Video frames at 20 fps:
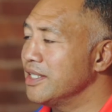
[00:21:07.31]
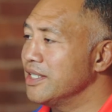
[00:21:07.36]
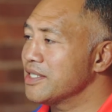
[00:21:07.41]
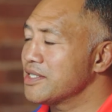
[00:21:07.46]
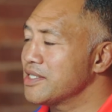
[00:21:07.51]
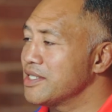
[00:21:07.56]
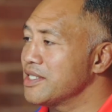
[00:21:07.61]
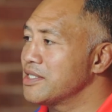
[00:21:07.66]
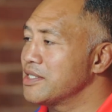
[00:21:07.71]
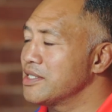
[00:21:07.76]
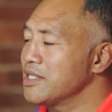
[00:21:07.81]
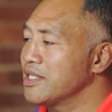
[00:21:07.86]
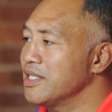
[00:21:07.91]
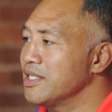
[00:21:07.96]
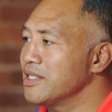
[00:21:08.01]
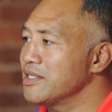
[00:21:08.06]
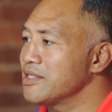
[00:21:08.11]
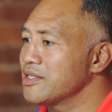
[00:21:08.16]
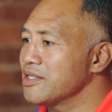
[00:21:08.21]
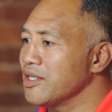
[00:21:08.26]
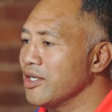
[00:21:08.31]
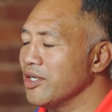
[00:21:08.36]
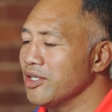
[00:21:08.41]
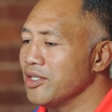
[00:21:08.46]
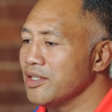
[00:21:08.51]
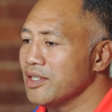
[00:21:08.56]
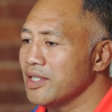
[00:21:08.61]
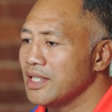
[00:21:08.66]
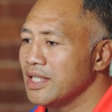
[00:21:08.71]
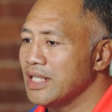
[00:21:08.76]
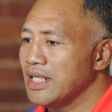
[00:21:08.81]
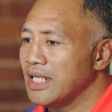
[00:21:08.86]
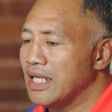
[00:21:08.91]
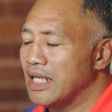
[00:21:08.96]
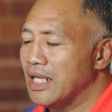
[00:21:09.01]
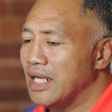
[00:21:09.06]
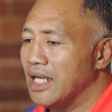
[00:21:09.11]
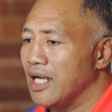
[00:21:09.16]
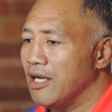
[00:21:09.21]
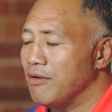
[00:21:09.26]
Yeah, 60 kids. So
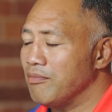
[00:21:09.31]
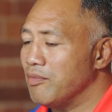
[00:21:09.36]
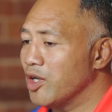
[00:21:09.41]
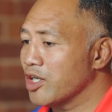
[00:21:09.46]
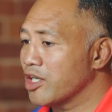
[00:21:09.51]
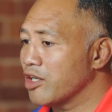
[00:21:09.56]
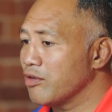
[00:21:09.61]
I